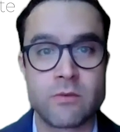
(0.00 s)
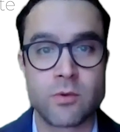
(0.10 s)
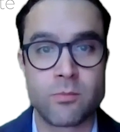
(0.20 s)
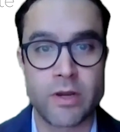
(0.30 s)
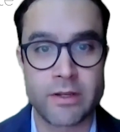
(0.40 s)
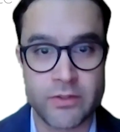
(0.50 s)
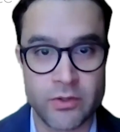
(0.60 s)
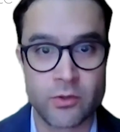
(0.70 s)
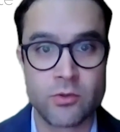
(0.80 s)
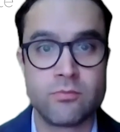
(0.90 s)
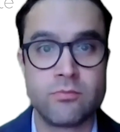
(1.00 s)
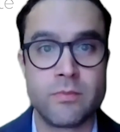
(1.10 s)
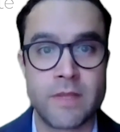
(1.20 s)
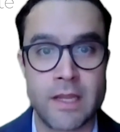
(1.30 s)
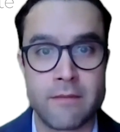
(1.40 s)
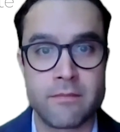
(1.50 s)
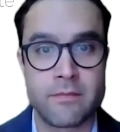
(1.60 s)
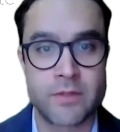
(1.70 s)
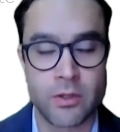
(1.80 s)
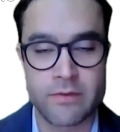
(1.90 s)
we will bring to
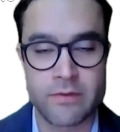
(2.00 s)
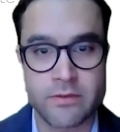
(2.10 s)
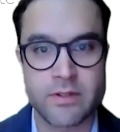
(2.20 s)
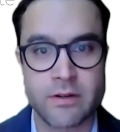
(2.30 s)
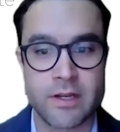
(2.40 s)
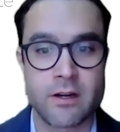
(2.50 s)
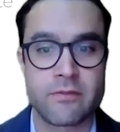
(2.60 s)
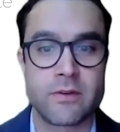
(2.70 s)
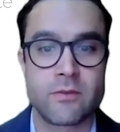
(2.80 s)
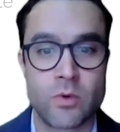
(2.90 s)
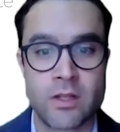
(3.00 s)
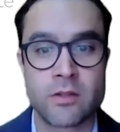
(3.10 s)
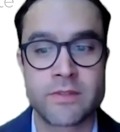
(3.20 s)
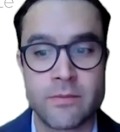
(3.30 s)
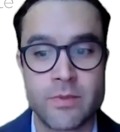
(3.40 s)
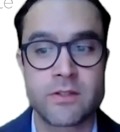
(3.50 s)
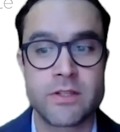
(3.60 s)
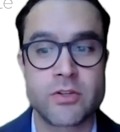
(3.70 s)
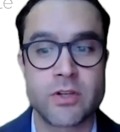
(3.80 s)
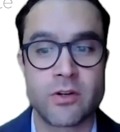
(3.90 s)
to investors here at Carofin will
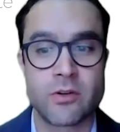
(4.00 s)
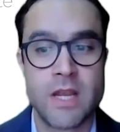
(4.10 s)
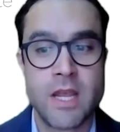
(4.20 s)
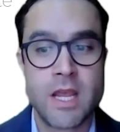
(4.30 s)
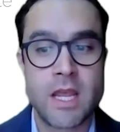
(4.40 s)
typically show